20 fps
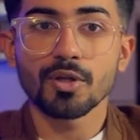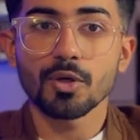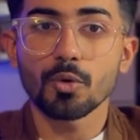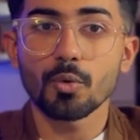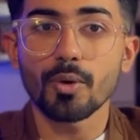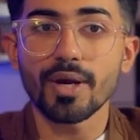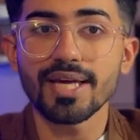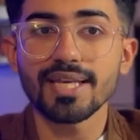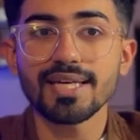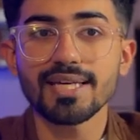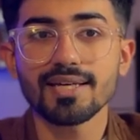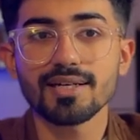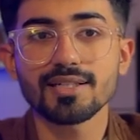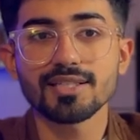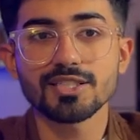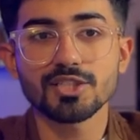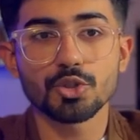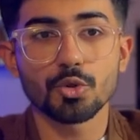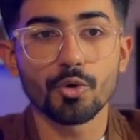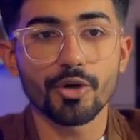Query
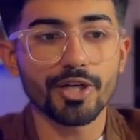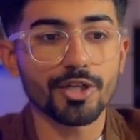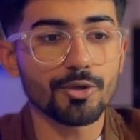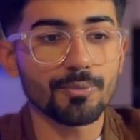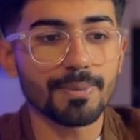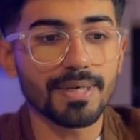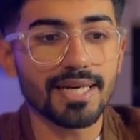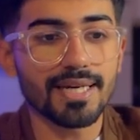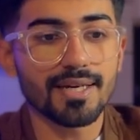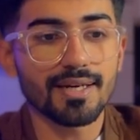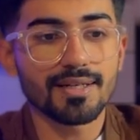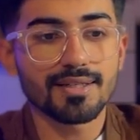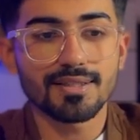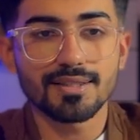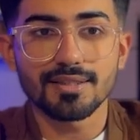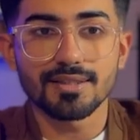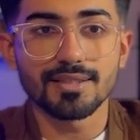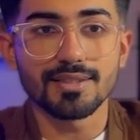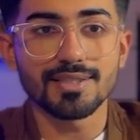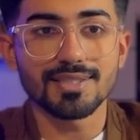is going to be
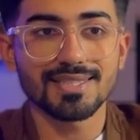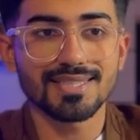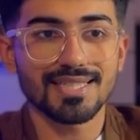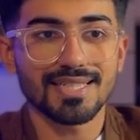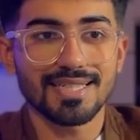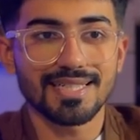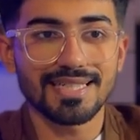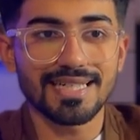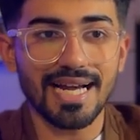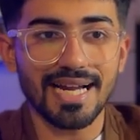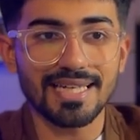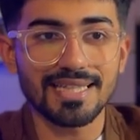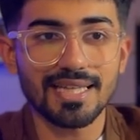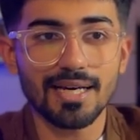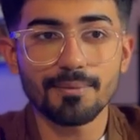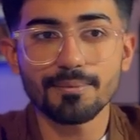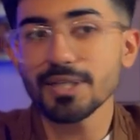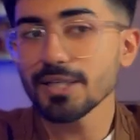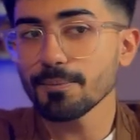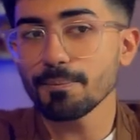this
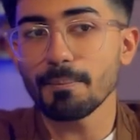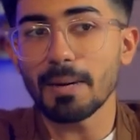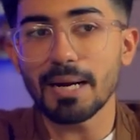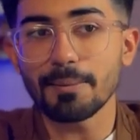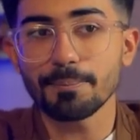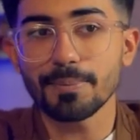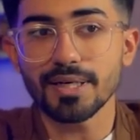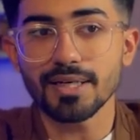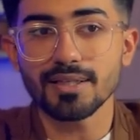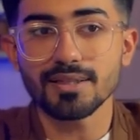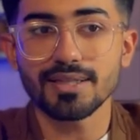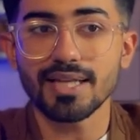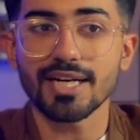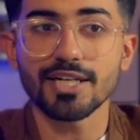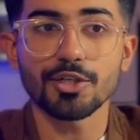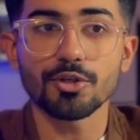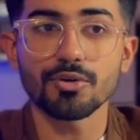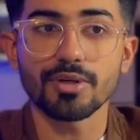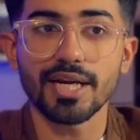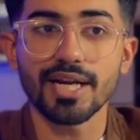dynamic mapping
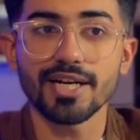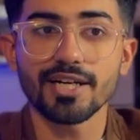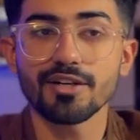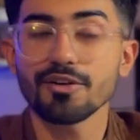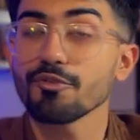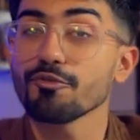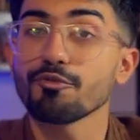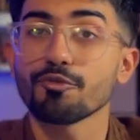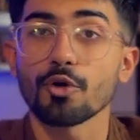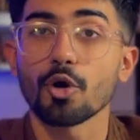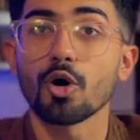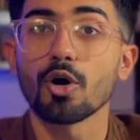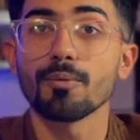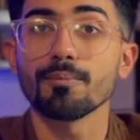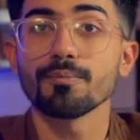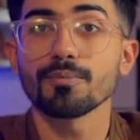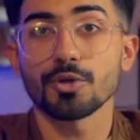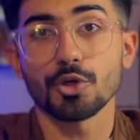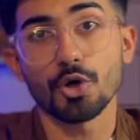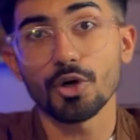that you get
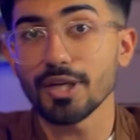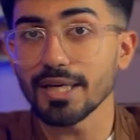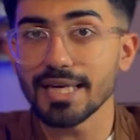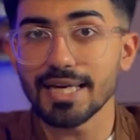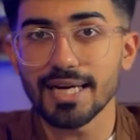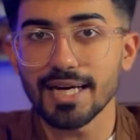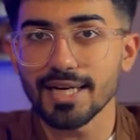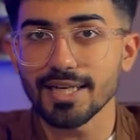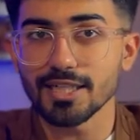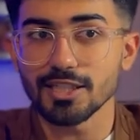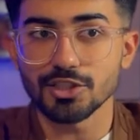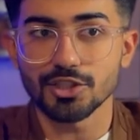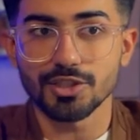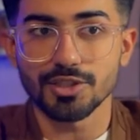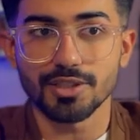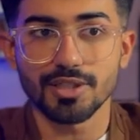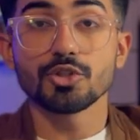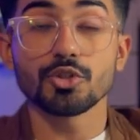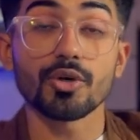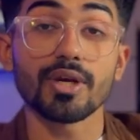from your AI
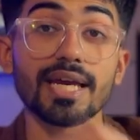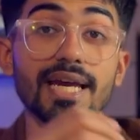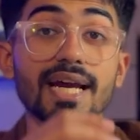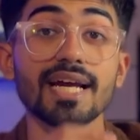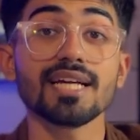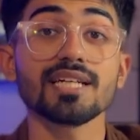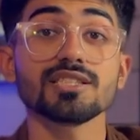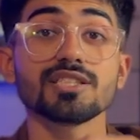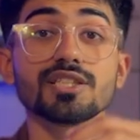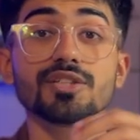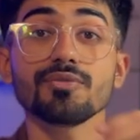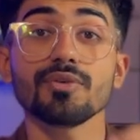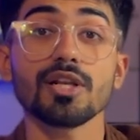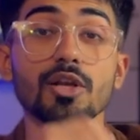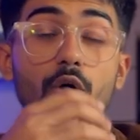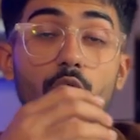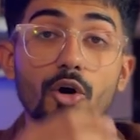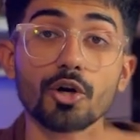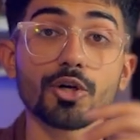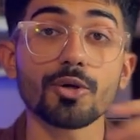agent. So AI agent will
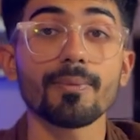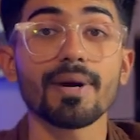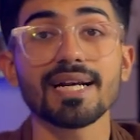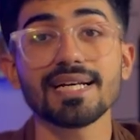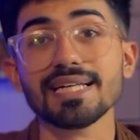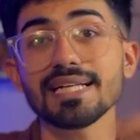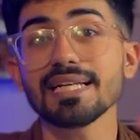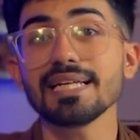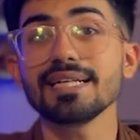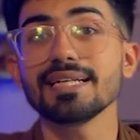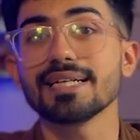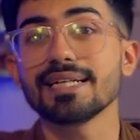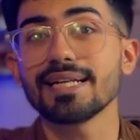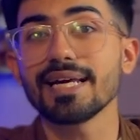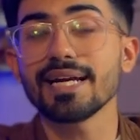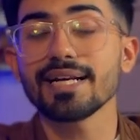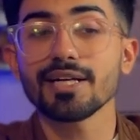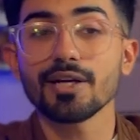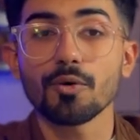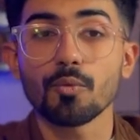automatically
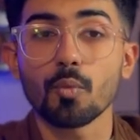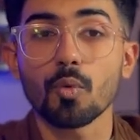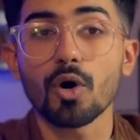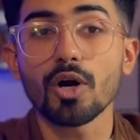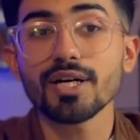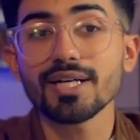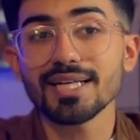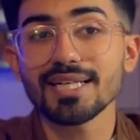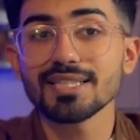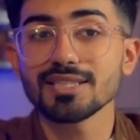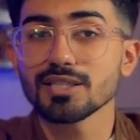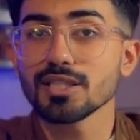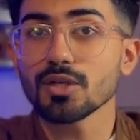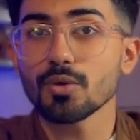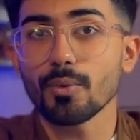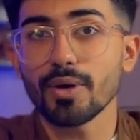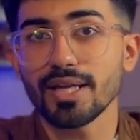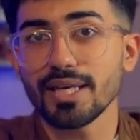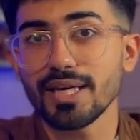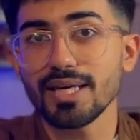detect what is the
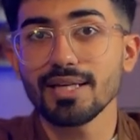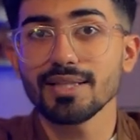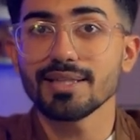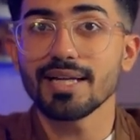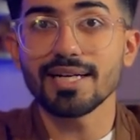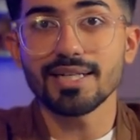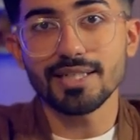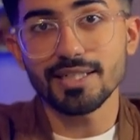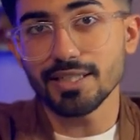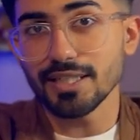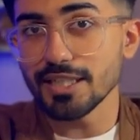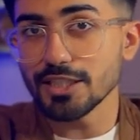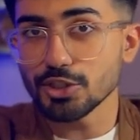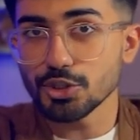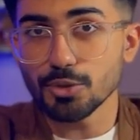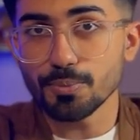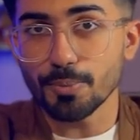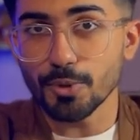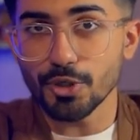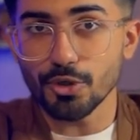query that it needs
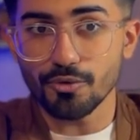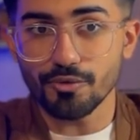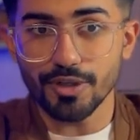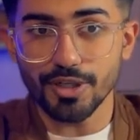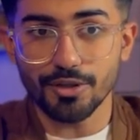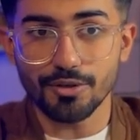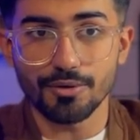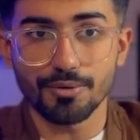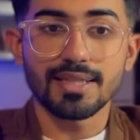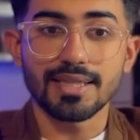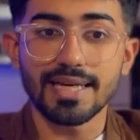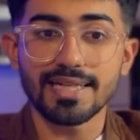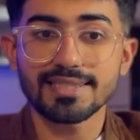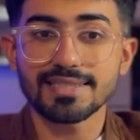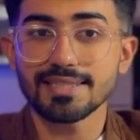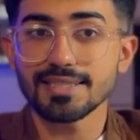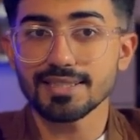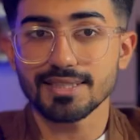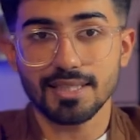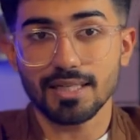to put over here.
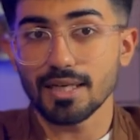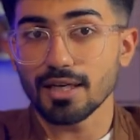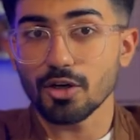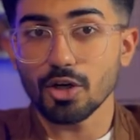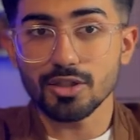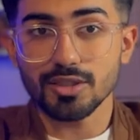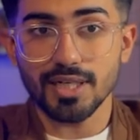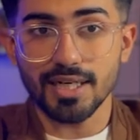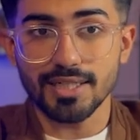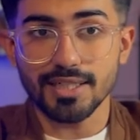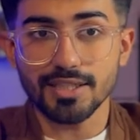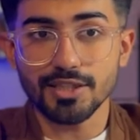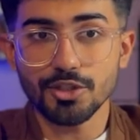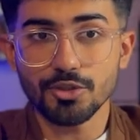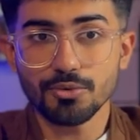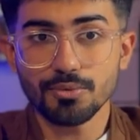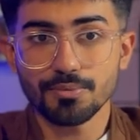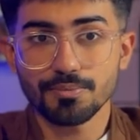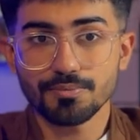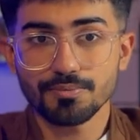Next is click on
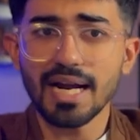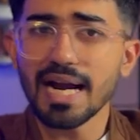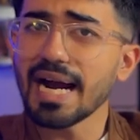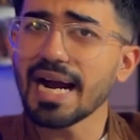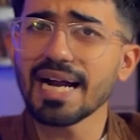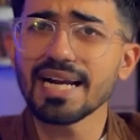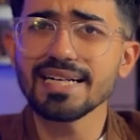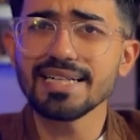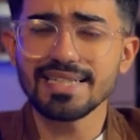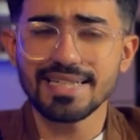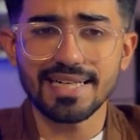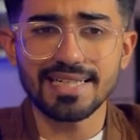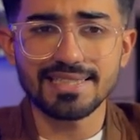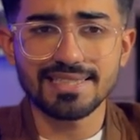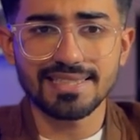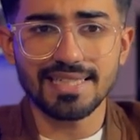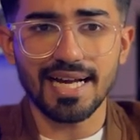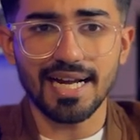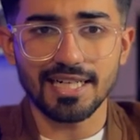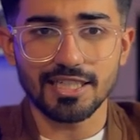continue and
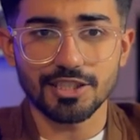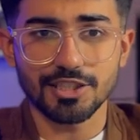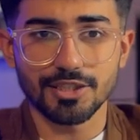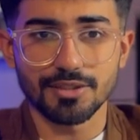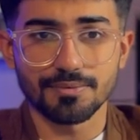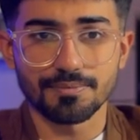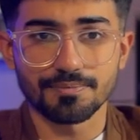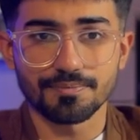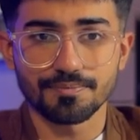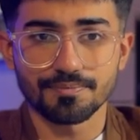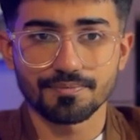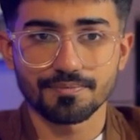test action.